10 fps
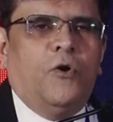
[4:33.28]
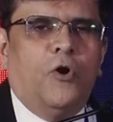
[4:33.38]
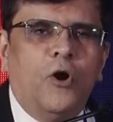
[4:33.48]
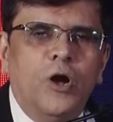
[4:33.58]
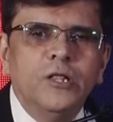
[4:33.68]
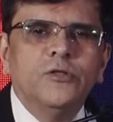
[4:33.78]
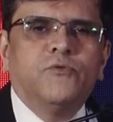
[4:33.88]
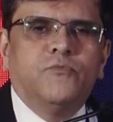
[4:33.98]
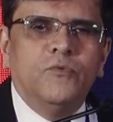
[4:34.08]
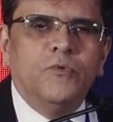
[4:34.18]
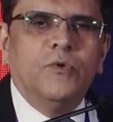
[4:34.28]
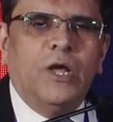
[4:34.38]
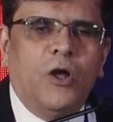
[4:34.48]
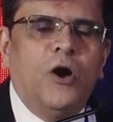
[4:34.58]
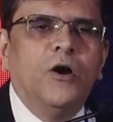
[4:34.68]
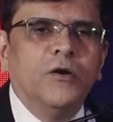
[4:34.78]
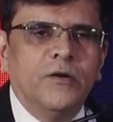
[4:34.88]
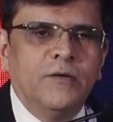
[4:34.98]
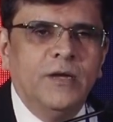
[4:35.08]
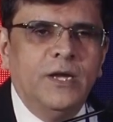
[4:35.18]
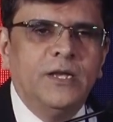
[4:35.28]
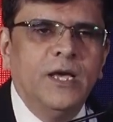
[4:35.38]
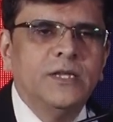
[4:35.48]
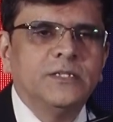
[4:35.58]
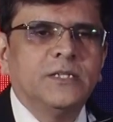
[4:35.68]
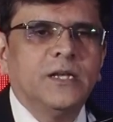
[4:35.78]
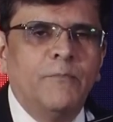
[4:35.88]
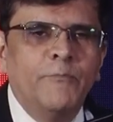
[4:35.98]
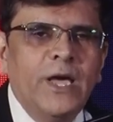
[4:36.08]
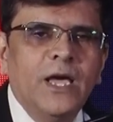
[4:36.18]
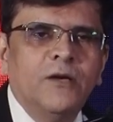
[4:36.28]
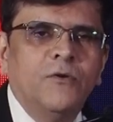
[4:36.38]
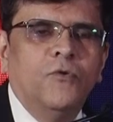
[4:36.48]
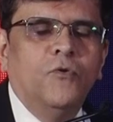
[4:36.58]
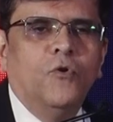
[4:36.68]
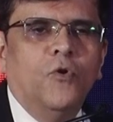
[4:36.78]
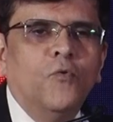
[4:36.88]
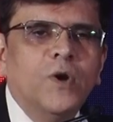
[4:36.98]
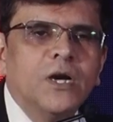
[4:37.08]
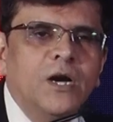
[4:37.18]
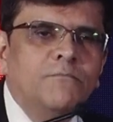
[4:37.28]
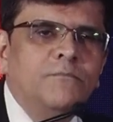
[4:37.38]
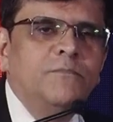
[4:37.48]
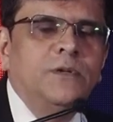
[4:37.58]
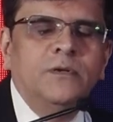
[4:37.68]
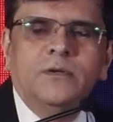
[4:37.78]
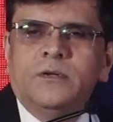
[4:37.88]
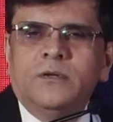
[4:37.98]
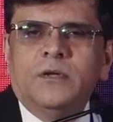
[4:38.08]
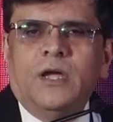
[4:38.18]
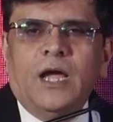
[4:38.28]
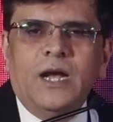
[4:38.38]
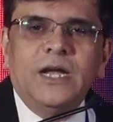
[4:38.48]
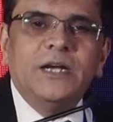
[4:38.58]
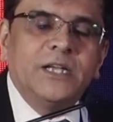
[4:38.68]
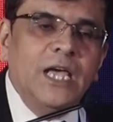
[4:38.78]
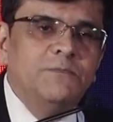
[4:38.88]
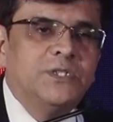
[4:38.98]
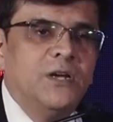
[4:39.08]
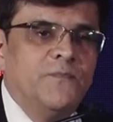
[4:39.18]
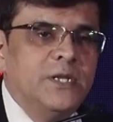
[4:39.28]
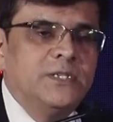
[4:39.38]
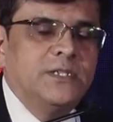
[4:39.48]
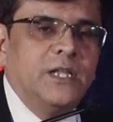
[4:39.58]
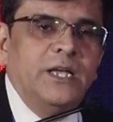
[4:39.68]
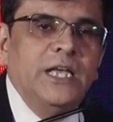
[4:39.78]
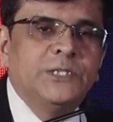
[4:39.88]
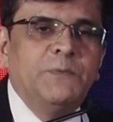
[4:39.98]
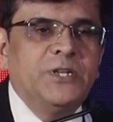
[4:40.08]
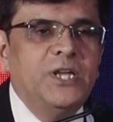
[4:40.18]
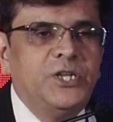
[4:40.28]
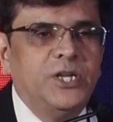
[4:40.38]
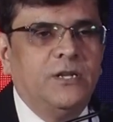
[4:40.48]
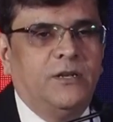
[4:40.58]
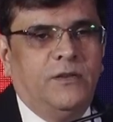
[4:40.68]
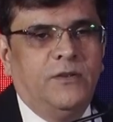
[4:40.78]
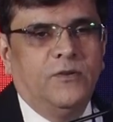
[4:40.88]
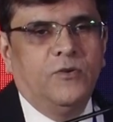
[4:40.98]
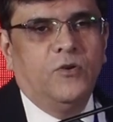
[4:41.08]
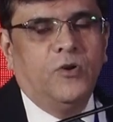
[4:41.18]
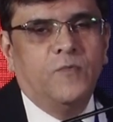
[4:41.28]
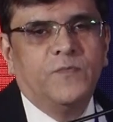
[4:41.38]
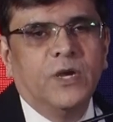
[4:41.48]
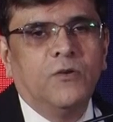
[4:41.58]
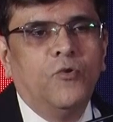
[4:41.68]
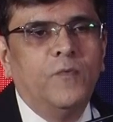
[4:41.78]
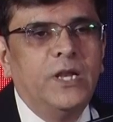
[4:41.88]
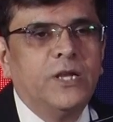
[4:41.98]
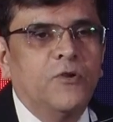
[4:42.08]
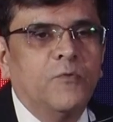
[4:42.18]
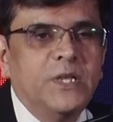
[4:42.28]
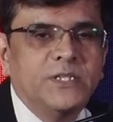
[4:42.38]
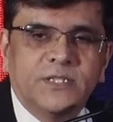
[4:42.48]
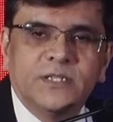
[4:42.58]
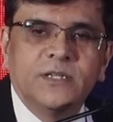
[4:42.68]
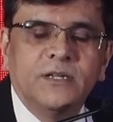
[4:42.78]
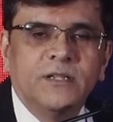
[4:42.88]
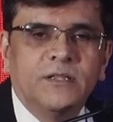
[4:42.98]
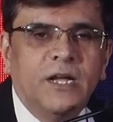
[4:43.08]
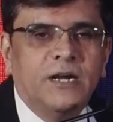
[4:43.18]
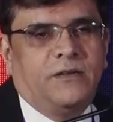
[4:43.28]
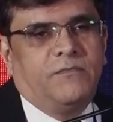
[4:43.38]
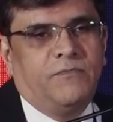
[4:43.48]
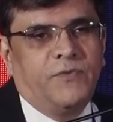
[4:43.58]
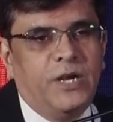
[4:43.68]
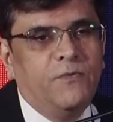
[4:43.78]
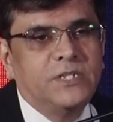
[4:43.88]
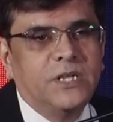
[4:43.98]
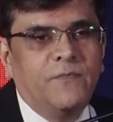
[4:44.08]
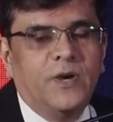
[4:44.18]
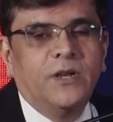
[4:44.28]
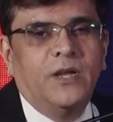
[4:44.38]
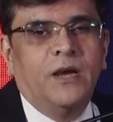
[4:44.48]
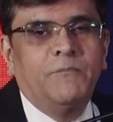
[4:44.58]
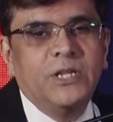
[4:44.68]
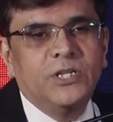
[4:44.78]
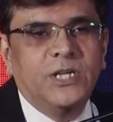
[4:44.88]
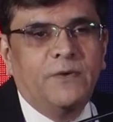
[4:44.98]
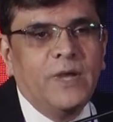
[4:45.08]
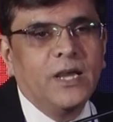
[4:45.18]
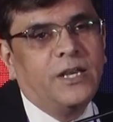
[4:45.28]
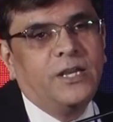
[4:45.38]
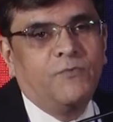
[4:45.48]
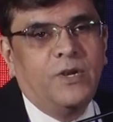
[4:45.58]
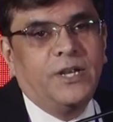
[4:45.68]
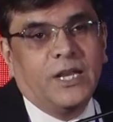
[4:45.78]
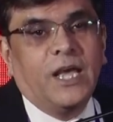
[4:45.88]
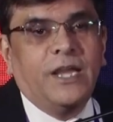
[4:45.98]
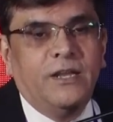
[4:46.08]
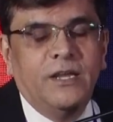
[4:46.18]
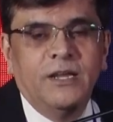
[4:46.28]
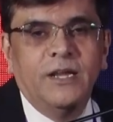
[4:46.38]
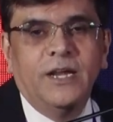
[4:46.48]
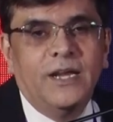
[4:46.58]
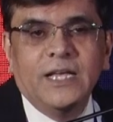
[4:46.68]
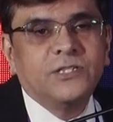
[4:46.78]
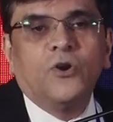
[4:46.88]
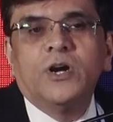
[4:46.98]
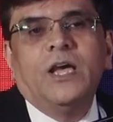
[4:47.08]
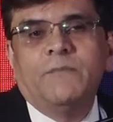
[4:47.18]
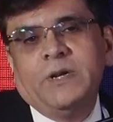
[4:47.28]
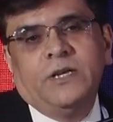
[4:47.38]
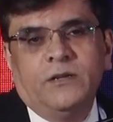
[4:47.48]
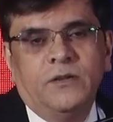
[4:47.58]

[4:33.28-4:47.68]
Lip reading: all along, it has come back, overcome, and at times surpassed the expectation of the global economists that trade will suffer a major setback and it will decline. It has not happened.